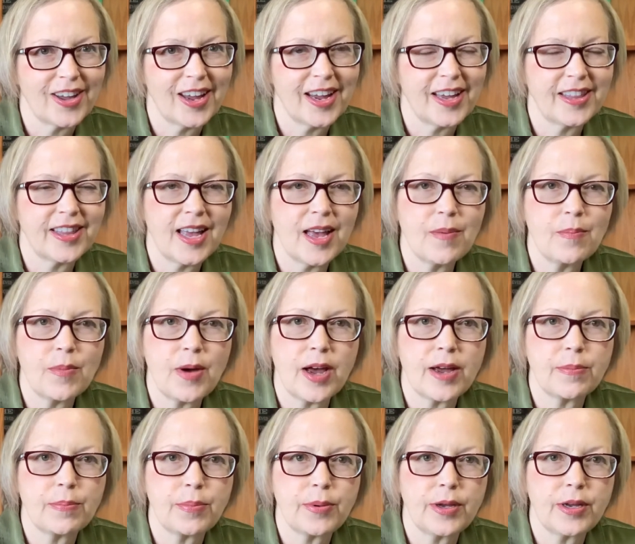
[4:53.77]
And that might
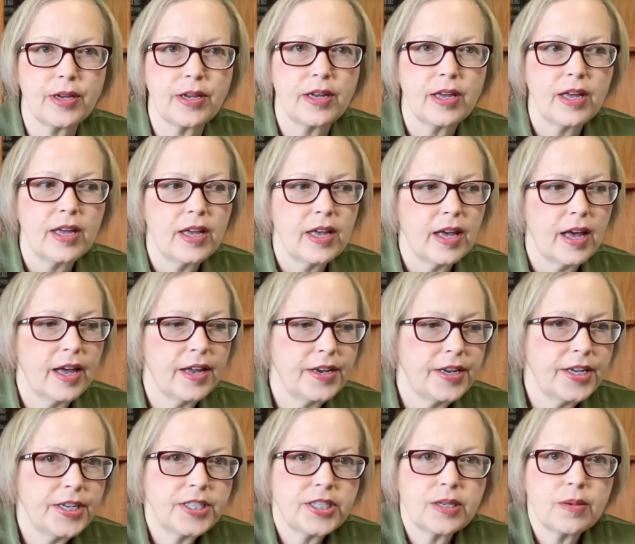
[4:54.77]
be an
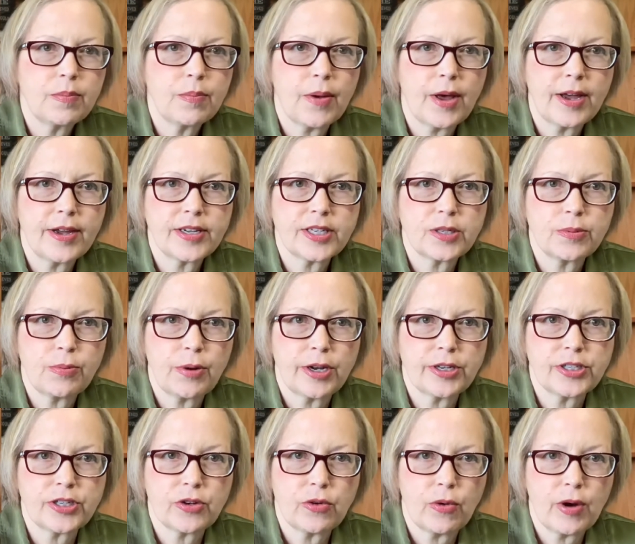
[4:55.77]
easement by express
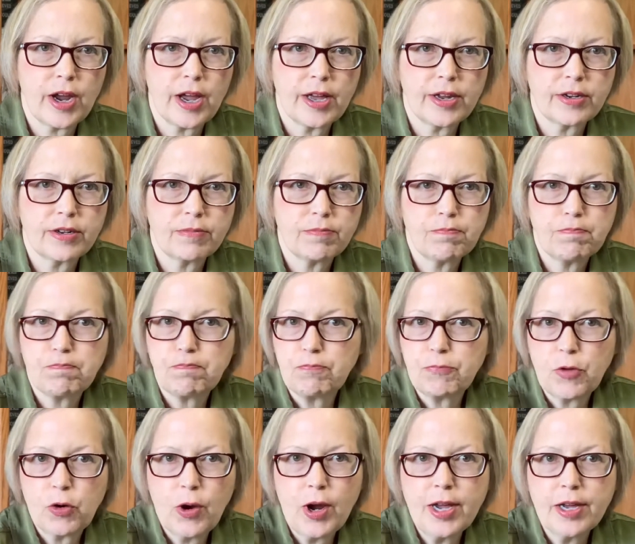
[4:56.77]
grant.
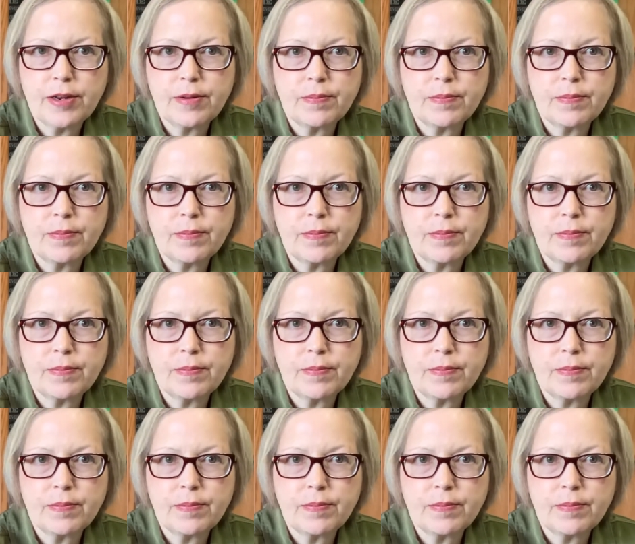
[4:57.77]
Great.